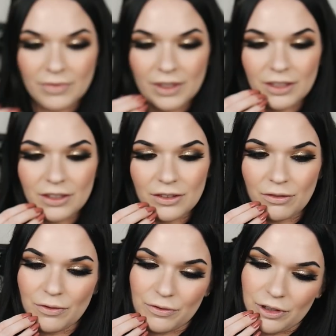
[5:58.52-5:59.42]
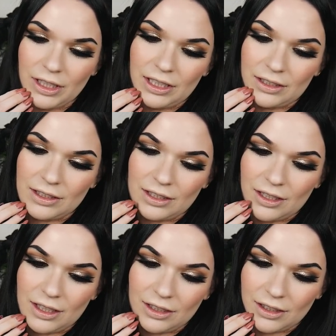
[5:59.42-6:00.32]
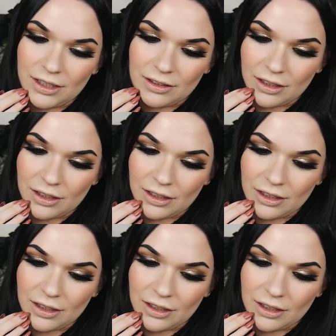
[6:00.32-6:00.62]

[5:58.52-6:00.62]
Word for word: This is freaking stunning.